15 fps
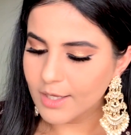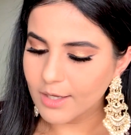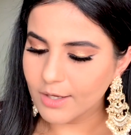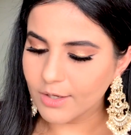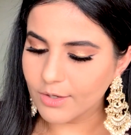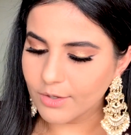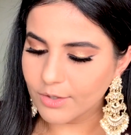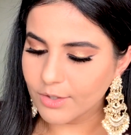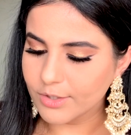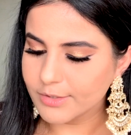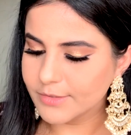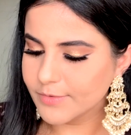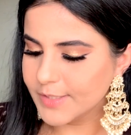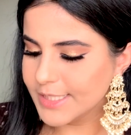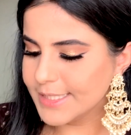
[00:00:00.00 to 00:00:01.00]

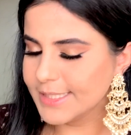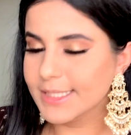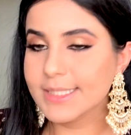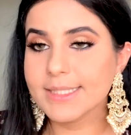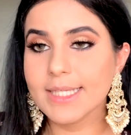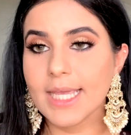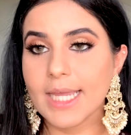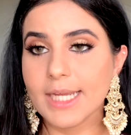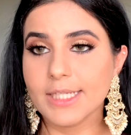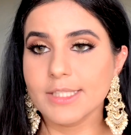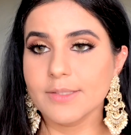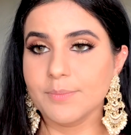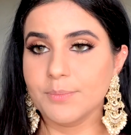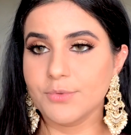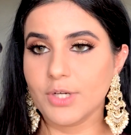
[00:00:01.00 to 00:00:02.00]

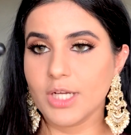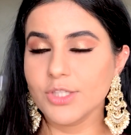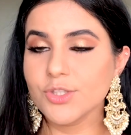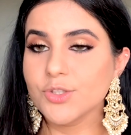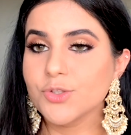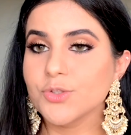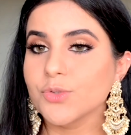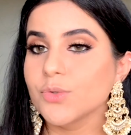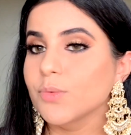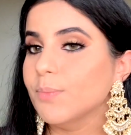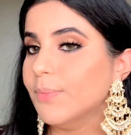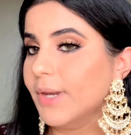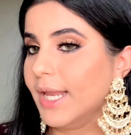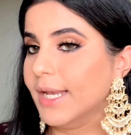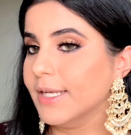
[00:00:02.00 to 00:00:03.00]
368 brush to
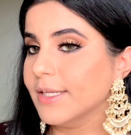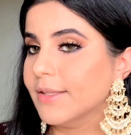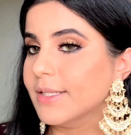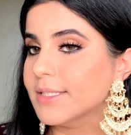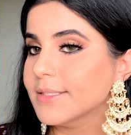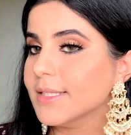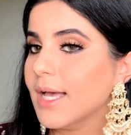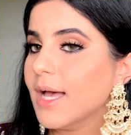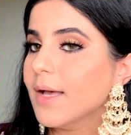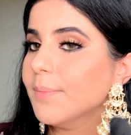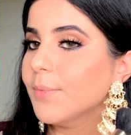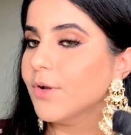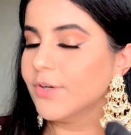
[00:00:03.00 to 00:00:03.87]
blend this up.